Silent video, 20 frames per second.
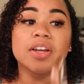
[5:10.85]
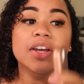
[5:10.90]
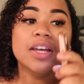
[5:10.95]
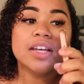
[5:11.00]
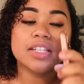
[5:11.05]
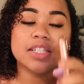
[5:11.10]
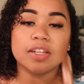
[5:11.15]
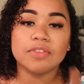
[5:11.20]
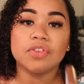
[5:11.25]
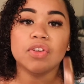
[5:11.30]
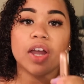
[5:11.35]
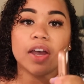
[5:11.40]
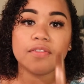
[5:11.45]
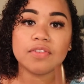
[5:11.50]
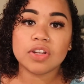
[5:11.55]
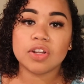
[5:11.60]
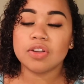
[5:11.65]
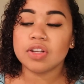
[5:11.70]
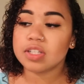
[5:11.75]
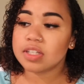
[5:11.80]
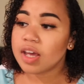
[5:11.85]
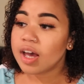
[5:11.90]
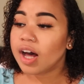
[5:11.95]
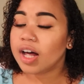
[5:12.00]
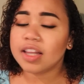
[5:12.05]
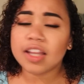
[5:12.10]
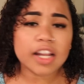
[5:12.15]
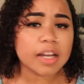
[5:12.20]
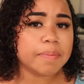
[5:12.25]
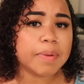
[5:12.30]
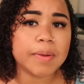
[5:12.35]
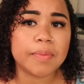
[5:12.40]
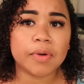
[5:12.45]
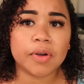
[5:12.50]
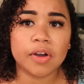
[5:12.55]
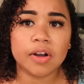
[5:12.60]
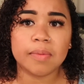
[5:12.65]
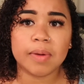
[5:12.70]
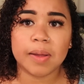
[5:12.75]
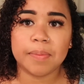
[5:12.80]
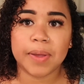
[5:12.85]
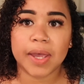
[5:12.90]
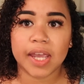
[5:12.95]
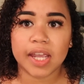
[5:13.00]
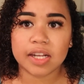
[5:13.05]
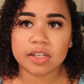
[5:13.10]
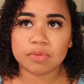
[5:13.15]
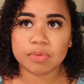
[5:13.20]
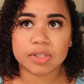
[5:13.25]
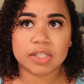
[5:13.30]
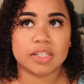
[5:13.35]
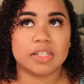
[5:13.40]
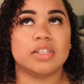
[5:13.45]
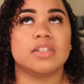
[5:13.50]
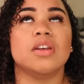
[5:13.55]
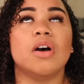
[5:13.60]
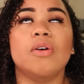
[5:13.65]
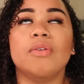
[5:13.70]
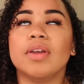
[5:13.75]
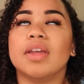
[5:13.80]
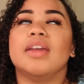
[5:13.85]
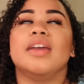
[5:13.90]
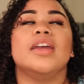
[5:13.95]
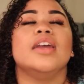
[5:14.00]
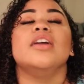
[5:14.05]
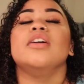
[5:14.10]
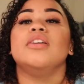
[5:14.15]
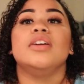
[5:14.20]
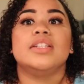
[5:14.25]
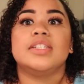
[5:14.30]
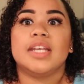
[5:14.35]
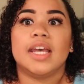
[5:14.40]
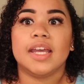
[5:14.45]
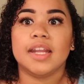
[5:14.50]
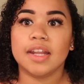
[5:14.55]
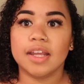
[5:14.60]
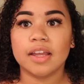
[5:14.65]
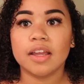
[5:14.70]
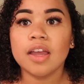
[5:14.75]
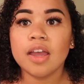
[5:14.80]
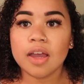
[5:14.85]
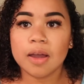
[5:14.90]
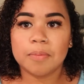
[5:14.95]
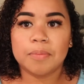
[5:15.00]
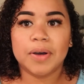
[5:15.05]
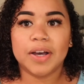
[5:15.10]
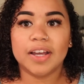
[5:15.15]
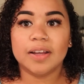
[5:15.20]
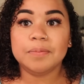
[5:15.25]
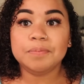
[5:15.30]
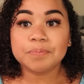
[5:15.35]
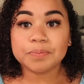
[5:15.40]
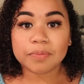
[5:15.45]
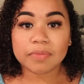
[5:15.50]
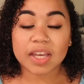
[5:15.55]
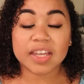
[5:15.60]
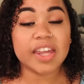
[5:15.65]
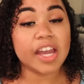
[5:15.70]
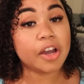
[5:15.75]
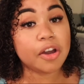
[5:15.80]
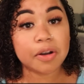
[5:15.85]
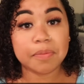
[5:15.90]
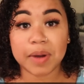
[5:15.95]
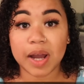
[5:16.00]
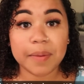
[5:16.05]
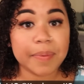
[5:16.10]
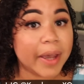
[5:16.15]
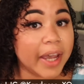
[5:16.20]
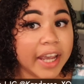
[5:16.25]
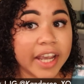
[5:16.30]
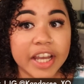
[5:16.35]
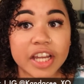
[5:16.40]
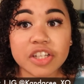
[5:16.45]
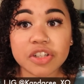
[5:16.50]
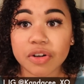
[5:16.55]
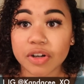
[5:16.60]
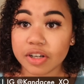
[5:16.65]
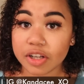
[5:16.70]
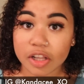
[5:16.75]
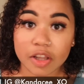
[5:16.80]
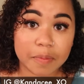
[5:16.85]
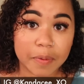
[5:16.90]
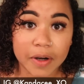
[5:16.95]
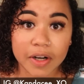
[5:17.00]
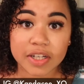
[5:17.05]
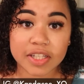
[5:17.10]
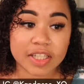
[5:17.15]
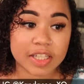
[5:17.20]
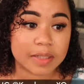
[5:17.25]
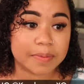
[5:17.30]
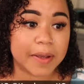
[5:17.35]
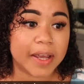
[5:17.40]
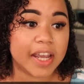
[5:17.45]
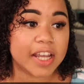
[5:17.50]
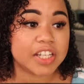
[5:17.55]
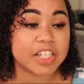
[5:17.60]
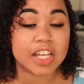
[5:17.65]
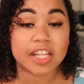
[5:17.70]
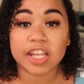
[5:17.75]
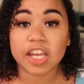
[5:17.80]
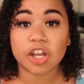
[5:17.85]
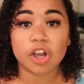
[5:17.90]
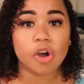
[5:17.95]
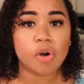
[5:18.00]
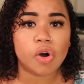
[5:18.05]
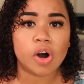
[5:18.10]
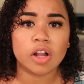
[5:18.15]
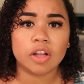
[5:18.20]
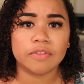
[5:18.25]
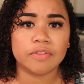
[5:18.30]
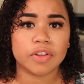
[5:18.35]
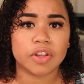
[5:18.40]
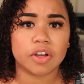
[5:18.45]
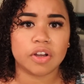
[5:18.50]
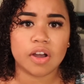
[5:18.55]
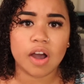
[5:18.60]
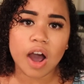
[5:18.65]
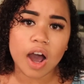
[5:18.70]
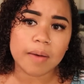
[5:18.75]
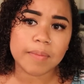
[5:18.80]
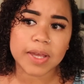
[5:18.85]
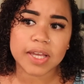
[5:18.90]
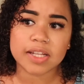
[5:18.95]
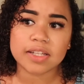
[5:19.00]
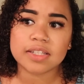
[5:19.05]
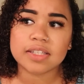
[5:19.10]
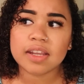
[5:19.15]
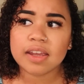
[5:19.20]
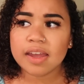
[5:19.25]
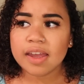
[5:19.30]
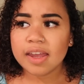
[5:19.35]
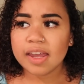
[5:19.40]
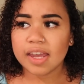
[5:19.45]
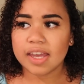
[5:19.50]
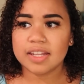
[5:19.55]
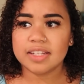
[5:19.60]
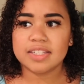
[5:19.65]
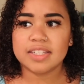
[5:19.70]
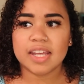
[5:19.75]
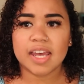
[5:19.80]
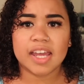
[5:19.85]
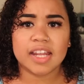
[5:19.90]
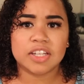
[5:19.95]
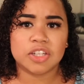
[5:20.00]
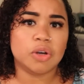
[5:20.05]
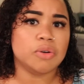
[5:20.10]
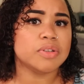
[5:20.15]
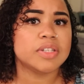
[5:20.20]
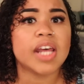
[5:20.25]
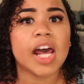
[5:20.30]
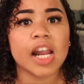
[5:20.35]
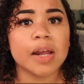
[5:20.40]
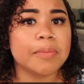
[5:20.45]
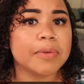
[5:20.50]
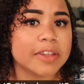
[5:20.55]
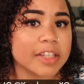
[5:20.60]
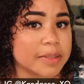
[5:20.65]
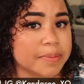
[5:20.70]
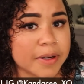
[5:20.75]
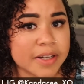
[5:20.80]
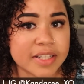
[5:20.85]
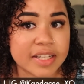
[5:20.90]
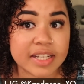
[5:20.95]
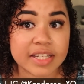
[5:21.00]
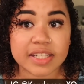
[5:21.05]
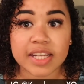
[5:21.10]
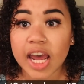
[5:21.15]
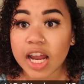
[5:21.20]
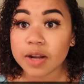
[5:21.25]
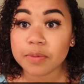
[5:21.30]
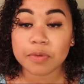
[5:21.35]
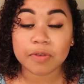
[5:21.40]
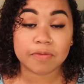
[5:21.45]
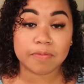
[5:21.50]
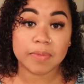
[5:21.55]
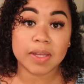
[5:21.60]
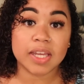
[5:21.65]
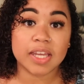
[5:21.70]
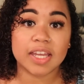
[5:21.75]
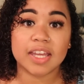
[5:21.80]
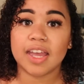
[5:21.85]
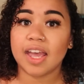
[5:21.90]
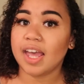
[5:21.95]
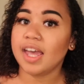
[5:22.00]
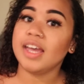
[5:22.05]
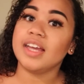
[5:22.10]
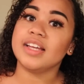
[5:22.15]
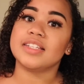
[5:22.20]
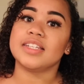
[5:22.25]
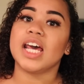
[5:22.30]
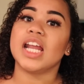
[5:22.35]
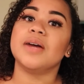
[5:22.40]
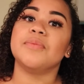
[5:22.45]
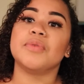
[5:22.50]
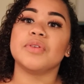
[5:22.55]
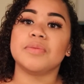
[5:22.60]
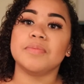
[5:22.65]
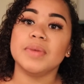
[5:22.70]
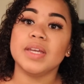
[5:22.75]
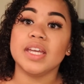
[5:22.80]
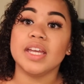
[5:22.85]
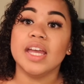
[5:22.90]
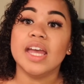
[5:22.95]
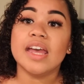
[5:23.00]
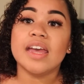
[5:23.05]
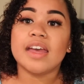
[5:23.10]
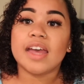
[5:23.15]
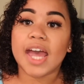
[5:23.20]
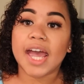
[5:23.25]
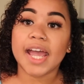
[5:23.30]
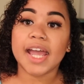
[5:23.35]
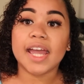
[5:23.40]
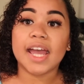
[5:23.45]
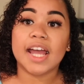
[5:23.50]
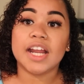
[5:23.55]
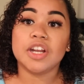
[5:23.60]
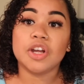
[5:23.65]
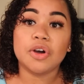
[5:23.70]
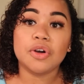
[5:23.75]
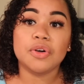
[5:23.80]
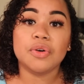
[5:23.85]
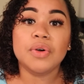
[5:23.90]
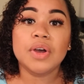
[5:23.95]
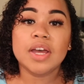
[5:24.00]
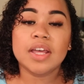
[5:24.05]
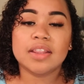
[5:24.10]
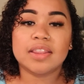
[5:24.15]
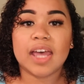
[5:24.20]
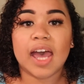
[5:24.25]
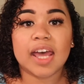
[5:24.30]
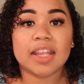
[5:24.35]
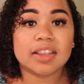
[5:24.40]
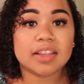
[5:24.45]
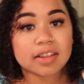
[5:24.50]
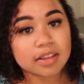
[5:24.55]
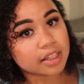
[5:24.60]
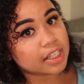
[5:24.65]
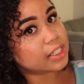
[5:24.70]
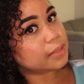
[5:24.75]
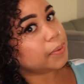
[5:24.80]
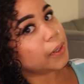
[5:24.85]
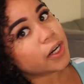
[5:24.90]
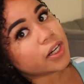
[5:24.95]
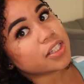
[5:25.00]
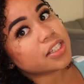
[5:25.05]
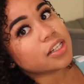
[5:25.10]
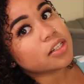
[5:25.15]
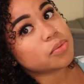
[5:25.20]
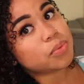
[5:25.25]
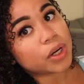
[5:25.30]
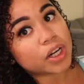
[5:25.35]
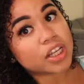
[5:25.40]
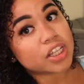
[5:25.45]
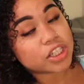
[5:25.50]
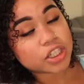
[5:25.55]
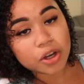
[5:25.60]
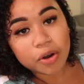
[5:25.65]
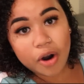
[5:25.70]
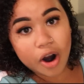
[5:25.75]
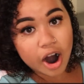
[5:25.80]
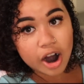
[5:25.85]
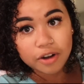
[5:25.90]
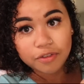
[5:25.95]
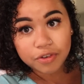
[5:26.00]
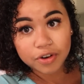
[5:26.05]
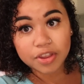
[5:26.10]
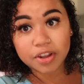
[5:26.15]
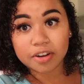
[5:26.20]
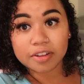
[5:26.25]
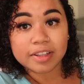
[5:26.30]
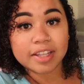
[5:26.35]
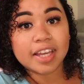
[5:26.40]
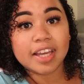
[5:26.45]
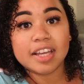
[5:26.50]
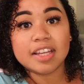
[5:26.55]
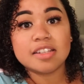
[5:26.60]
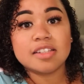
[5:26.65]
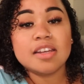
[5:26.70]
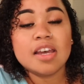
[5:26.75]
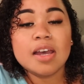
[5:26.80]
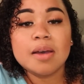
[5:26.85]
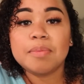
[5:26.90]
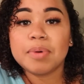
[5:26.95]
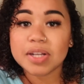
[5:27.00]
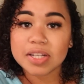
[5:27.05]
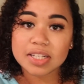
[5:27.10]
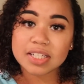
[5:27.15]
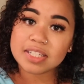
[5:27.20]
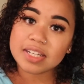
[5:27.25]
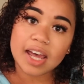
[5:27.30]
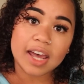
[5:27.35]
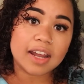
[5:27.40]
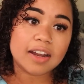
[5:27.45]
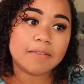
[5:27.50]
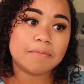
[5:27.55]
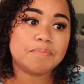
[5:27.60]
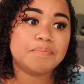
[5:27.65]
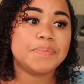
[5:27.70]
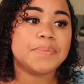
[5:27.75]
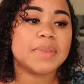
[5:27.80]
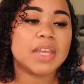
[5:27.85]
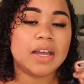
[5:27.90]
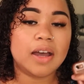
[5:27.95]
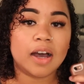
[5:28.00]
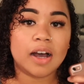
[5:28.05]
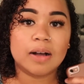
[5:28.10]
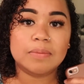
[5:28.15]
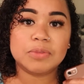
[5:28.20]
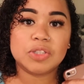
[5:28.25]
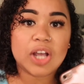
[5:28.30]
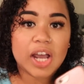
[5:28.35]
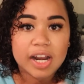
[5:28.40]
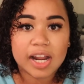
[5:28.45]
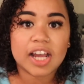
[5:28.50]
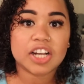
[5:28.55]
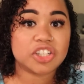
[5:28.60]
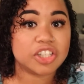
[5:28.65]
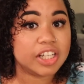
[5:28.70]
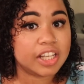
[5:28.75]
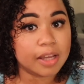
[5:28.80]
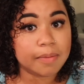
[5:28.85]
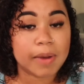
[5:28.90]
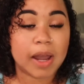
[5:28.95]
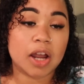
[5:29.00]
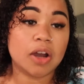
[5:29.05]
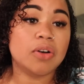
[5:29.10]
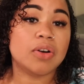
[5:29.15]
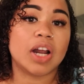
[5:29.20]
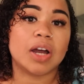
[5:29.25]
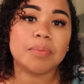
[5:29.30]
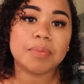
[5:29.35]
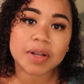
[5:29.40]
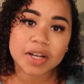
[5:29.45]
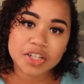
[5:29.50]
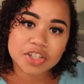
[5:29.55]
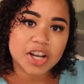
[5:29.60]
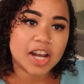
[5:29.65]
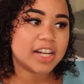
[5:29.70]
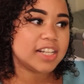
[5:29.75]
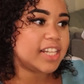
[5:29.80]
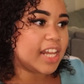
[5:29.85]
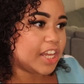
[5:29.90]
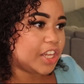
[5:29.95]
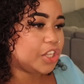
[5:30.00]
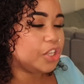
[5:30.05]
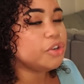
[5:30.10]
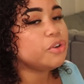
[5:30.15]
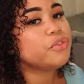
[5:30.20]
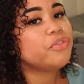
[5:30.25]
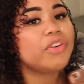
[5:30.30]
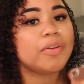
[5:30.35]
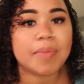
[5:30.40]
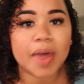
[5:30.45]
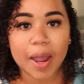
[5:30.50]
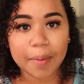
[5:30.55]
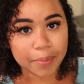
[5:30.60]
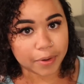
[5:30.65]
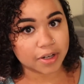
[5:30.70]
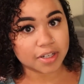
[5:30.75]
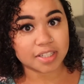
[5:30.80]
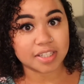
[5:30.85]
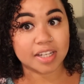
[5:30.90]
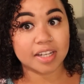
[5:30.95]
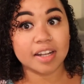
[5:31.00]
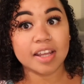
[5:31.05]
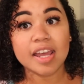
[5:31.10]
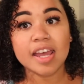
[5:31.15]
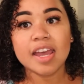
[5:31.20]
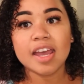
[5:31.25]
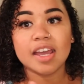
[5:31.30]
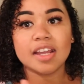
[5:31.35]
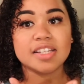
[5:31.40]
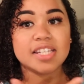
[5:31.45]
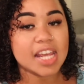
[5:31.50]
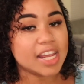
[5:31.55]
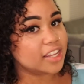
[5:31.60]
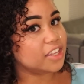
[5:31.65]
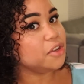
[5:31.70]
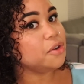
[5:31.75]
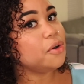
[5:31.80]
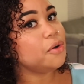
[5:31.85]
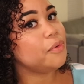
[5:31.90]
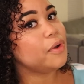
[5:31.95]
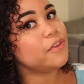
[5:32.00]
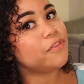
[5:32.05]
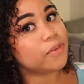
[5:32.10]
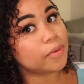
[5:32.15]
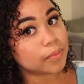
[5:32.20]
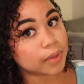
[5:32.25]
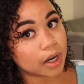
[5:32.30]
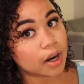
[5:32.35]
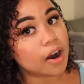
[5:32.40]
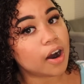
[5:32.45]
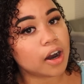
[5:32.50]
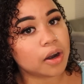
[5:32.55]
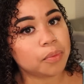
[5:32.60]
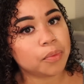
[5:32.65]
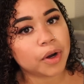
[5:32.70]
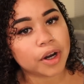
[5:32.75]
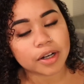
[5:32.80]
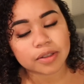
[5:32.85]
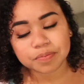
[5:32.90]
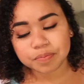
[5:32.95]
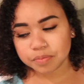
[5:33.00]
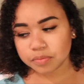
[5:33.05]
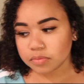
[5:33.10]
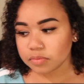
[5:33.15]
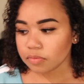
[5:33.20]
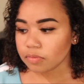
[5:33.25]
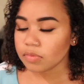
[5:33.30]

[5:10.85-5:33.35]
Because if you haven't noticed, a lot of people go to my page, which is so irritating, but they go to my page or another person's page and they go all over their comments and say, don't sign up with this person, sign up with me. Hey, sign up with me. Hey, I know that this person's working so hard for their leads, but instead of trying to actually get my own, I'm gonna try to take you from that person and take you away from their hard work.